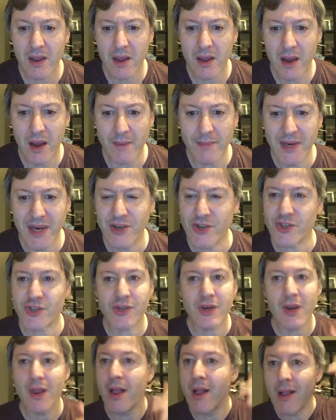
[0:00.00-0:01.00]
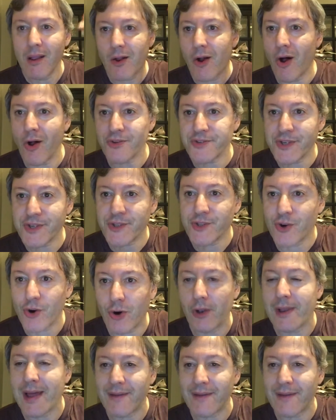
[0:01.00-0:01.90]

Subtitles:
I mean, he just calls this girl